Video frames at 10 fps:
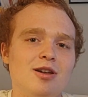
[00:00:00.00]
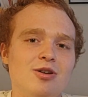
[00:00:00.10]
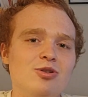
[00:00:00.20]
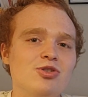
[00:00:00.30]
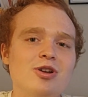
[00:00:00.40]

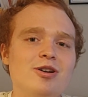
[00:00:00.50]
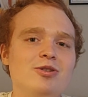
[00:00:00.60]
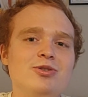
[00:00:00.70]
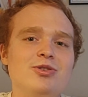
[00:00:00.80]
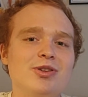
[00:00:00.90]

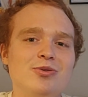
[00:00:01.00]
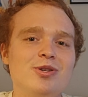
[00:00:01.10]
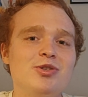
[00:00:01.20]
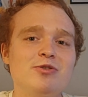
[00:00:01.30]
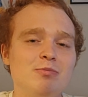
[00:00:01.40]
Aristotle's
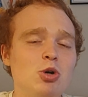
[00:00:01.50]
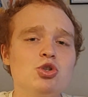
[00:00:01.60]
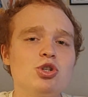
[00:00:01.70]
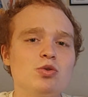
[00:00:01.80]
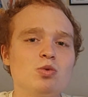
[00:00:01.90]
theories of
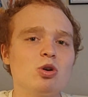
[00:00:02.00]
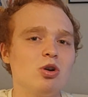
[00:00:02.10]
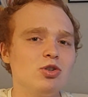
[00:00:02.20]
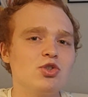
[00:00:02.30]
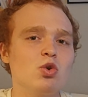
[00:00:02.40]
motion were
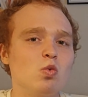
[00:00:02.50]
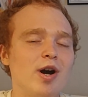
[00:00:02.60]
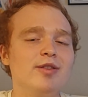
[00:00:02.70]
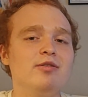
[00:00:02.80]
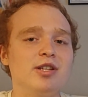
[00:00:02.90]
also
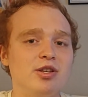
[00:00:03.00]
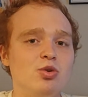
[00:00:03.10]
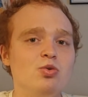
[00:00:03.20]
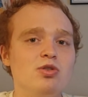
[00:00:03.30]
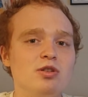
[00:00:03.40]
widely
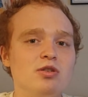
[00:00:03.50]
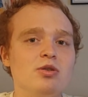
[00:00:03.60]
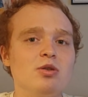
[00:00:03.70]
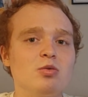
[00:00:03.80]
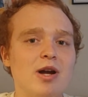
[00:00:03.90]
used
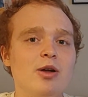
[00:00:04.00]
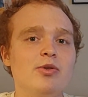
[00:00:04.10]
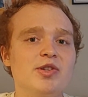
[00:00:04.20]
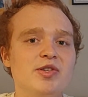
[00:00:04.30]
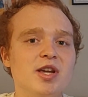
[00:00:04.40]
until around
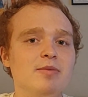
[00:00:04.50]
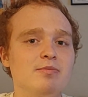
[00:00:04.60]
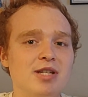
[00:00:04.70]
the same